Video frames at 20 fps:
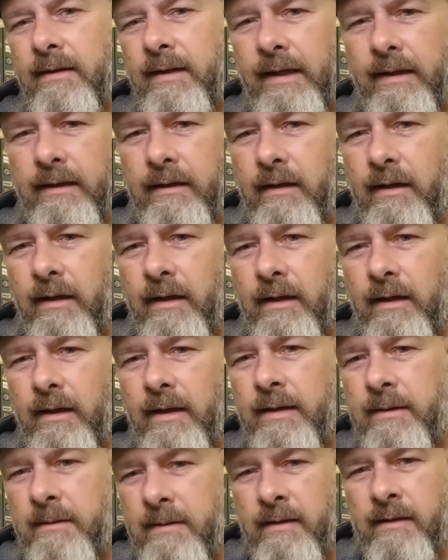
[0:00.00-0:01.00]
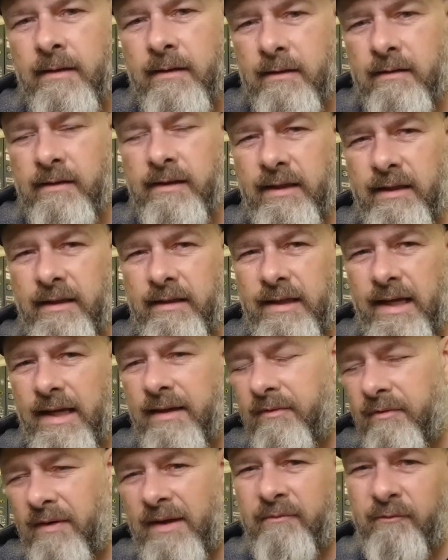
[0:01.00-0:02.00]
then yeah,
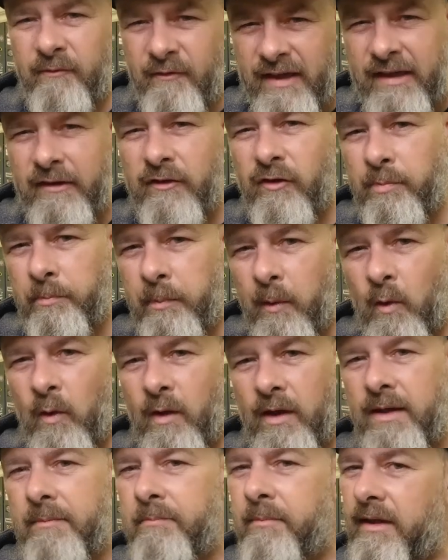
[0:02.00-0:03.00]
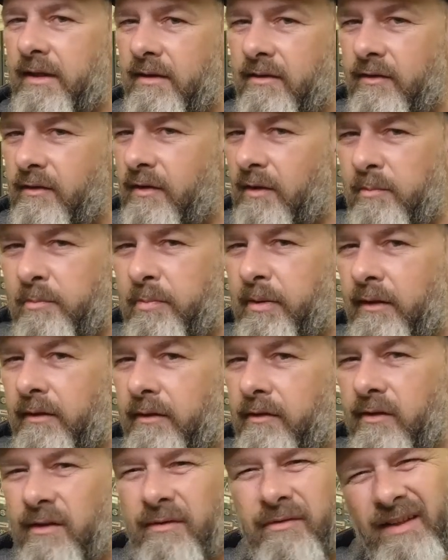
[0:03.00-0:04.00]
it feels sporty, but it's still
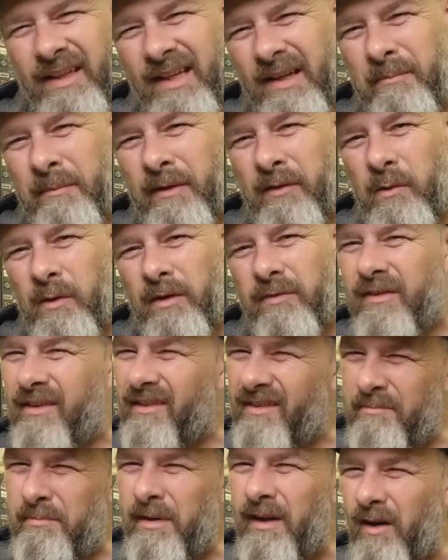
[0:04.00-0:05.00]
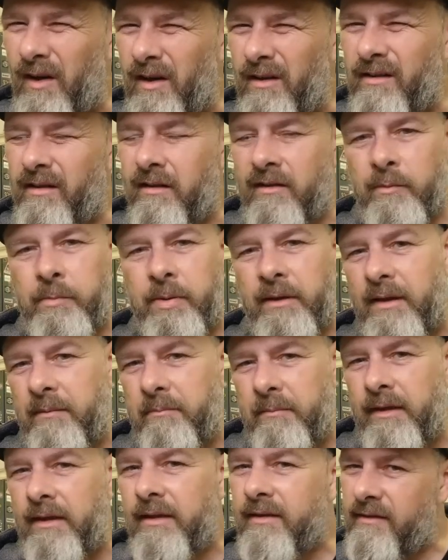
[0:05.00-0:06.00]
plush. If you get my drift, it's a bit hard to
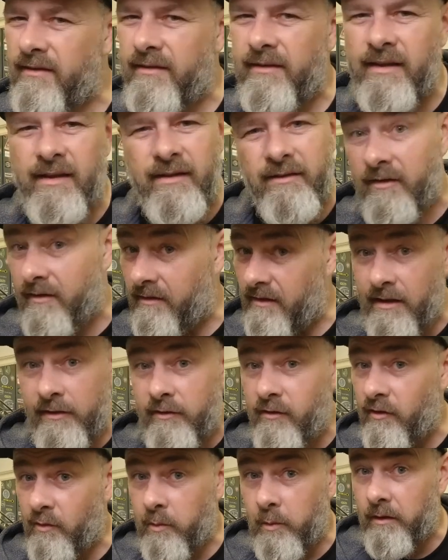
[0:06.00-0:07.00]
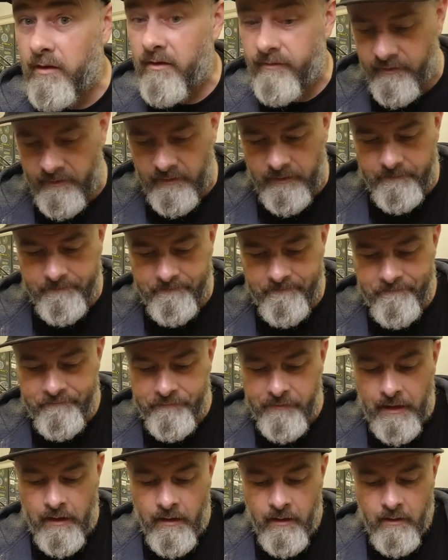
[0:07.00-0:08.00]
explain, but it's just wonderful.
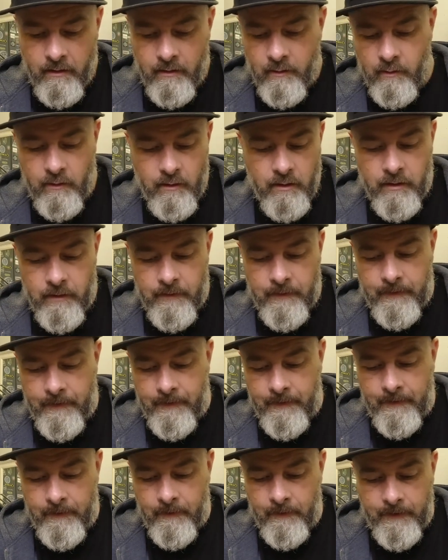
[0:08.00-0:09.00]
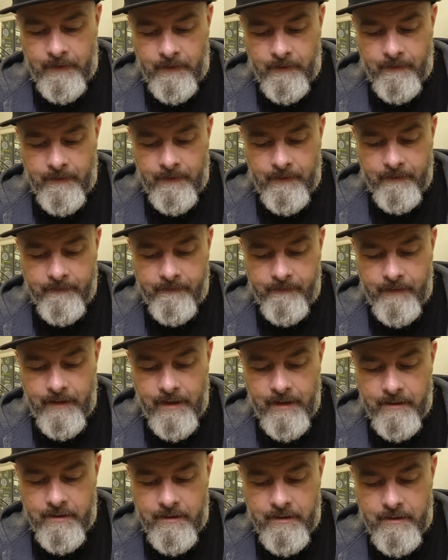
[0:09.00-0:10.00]
Looking at the list
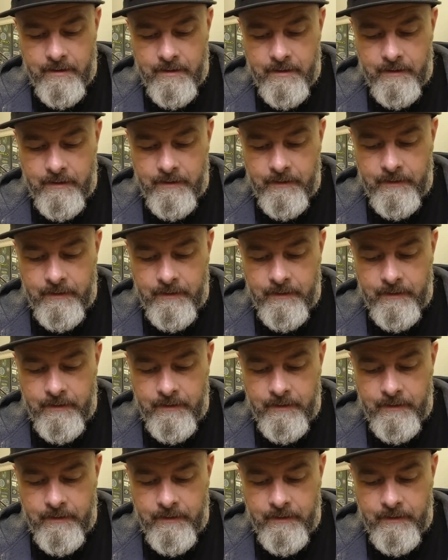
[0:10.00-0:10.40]
again,